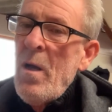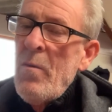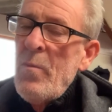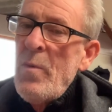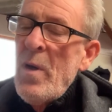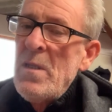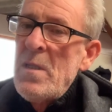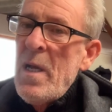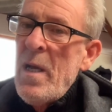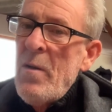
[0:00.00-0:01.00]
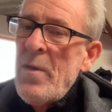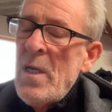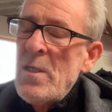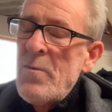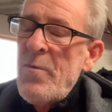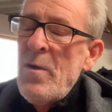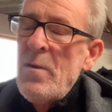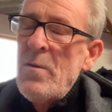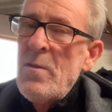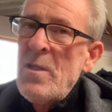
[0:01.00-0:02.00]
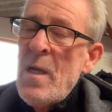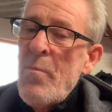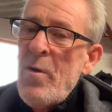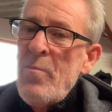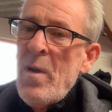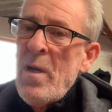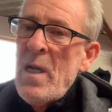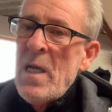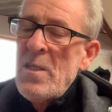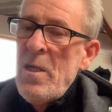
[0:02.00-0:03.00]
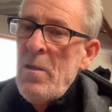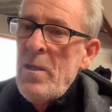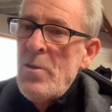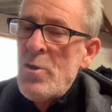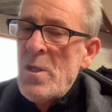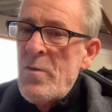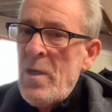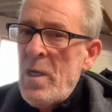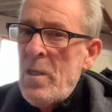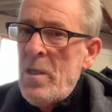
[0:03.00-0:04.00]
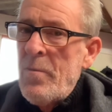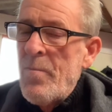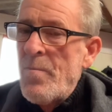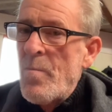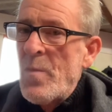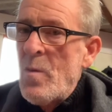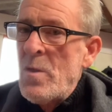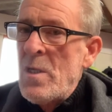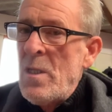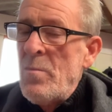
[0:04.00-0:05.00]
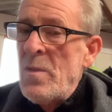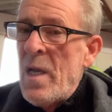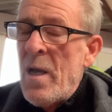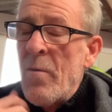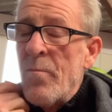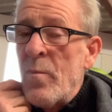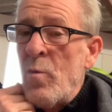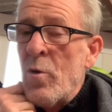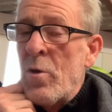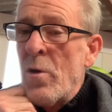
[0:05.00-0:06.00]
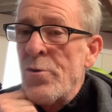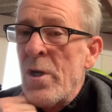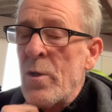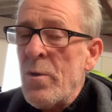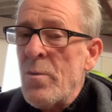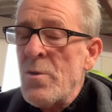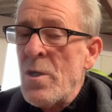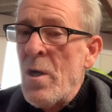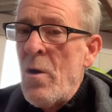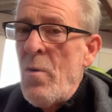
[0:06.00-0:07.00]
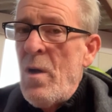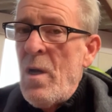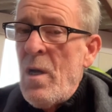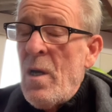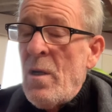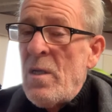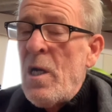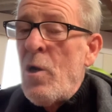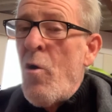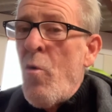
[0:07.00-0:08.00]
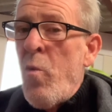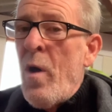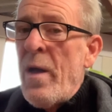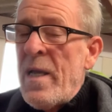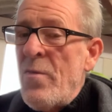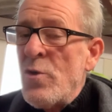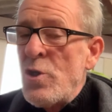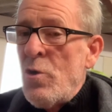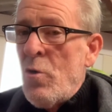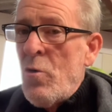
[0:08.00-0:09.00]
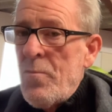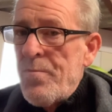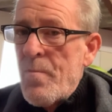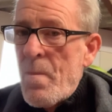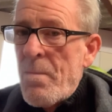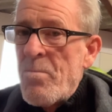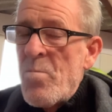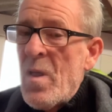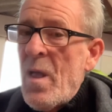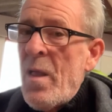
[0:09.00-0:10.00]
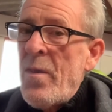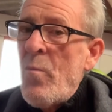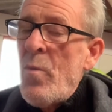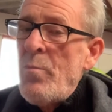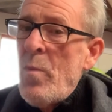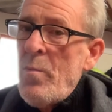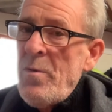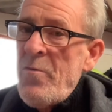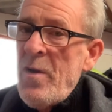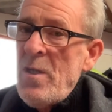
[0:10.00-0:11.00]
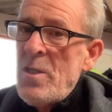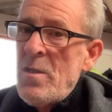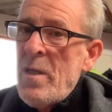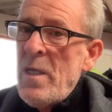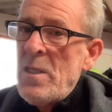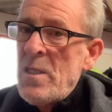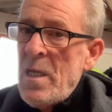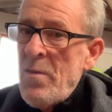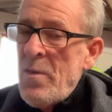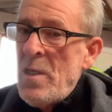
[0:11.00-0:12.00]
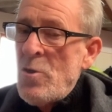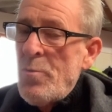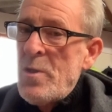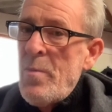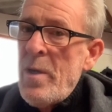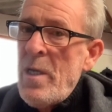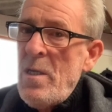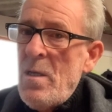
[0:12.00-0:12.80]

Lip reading: We went down, they asked for a sample of my glass gilding and transfer gilding. We sent them down, we won a contract with them to go. Did a lot of work in the store, and then when we'd finished, they sent these up to me